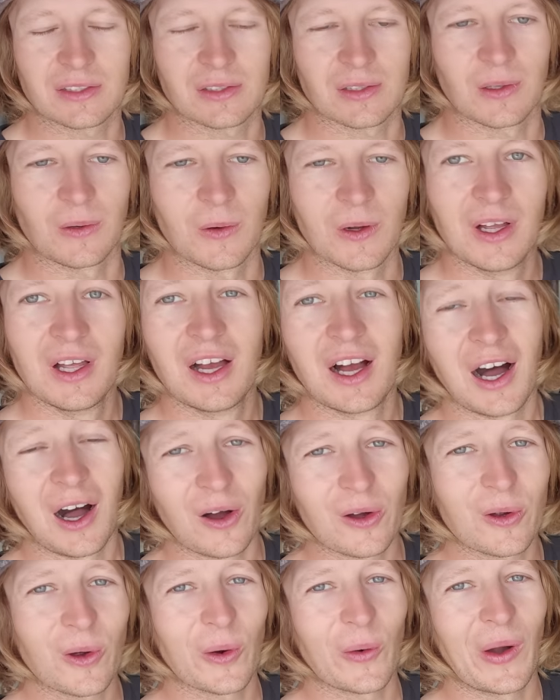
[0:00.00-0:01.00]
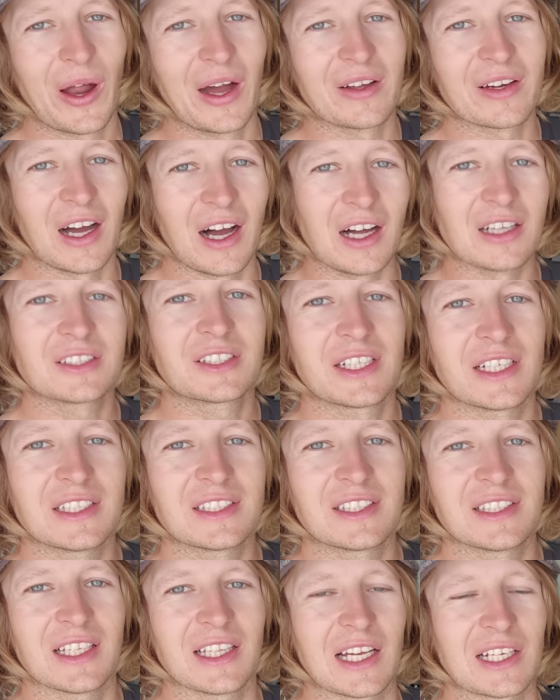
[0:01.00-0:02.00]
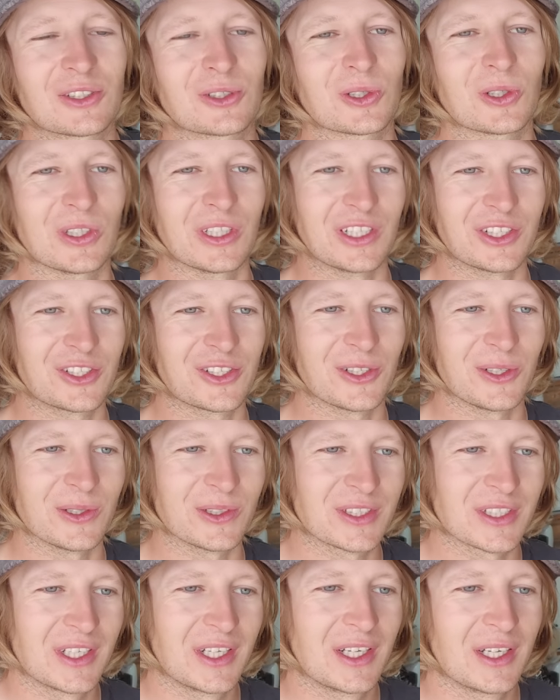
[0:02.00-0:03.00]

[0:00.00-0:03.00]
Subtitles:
So I'll go around, I'll chase the electrical issues.